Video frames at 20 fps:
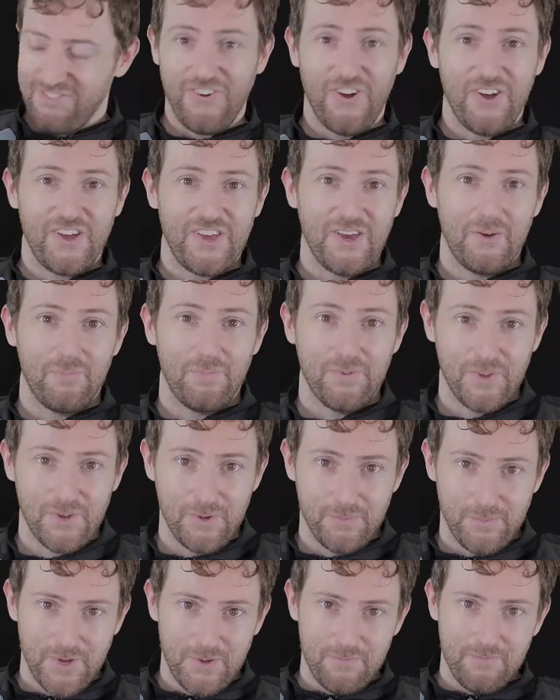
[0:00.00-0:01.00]
fogging up a
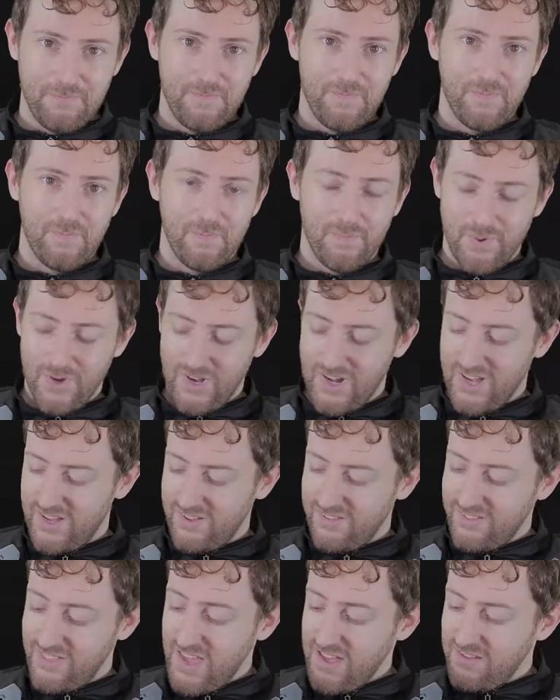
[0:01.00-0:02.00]
little bit.
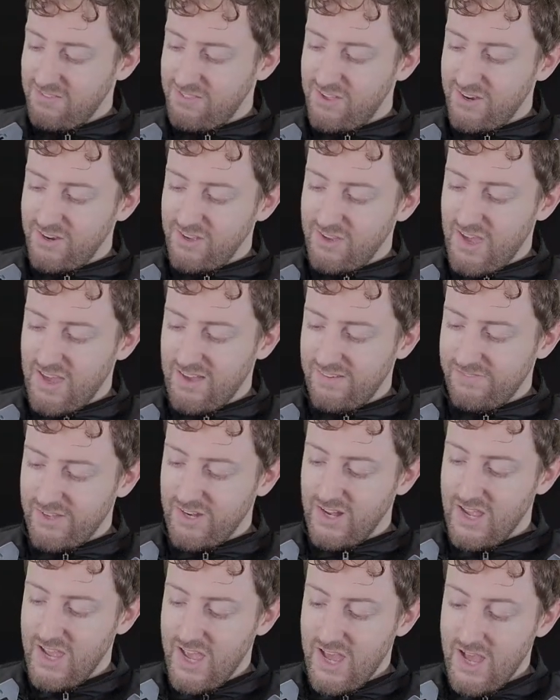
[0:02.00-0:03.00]
But yeah, there you have
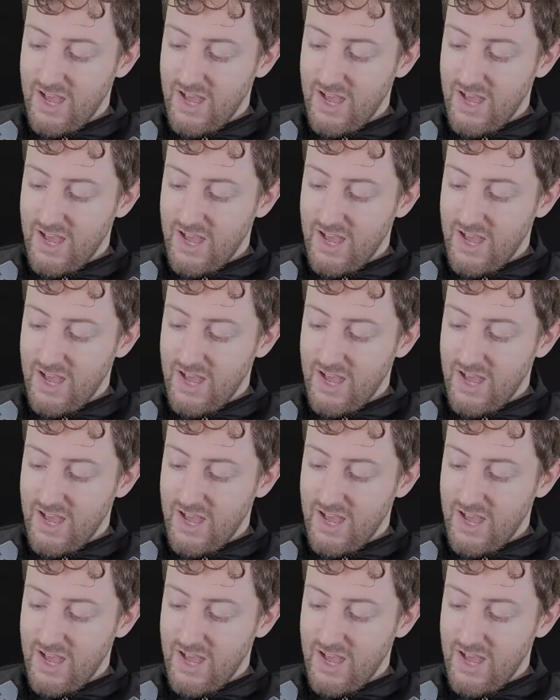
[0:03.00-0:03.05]
it.